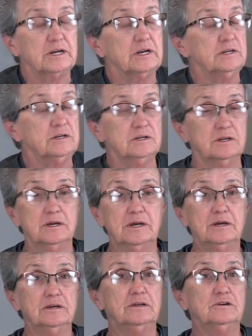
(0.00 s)
And
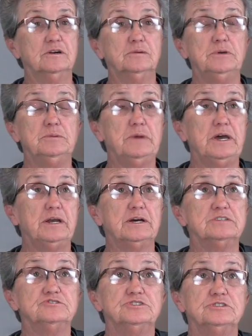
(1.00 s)
they're gonna be mad
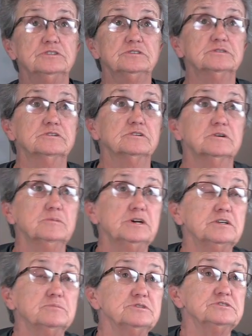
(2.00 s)
at you. You're gonna make
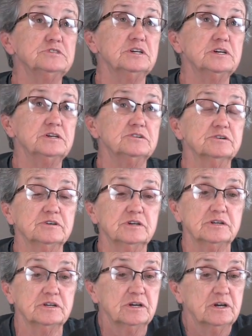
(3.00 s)
the mistake. You're
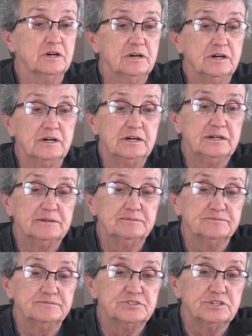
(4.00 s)
gonna
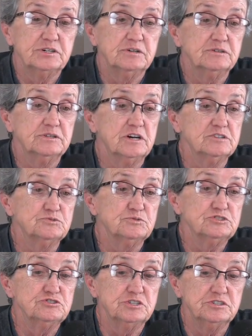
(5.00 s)
say, "Oh gosh, we
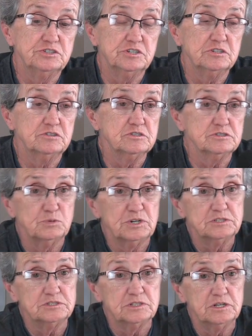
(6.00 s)
should have did it this way
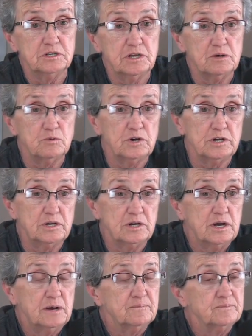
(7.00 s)
instead of that way."
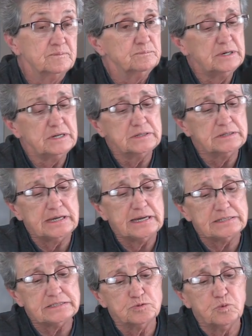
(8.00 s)
But
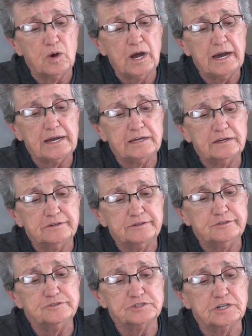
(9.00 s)
that's why
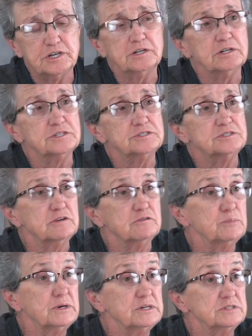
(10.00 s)
you sit and listen to
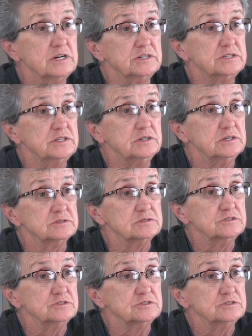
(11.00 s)
everybody's ideas.